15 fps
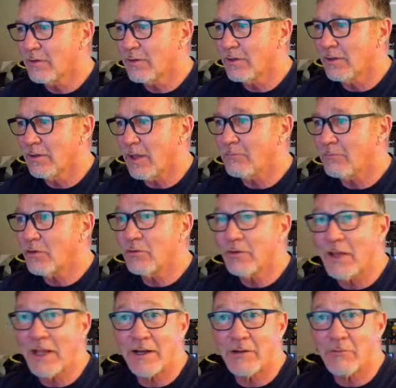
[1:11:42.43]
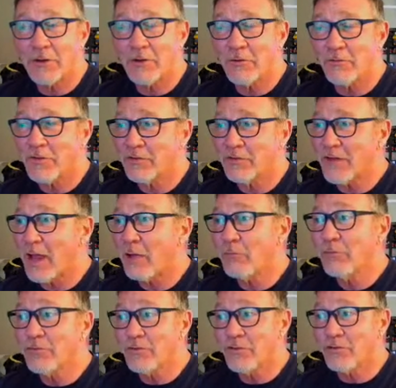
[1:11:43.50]
I'm so glad I went over this. I was
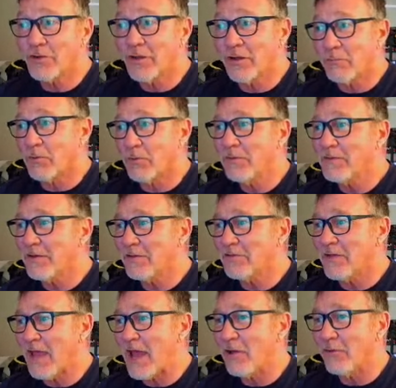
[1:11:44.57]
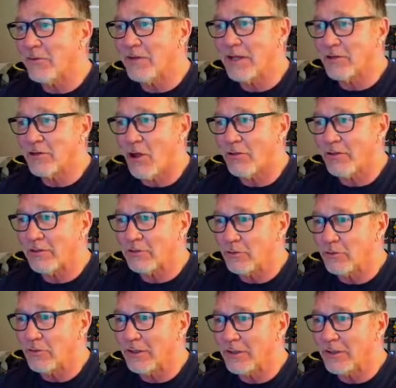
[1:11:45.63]
just going to print this out and call it good.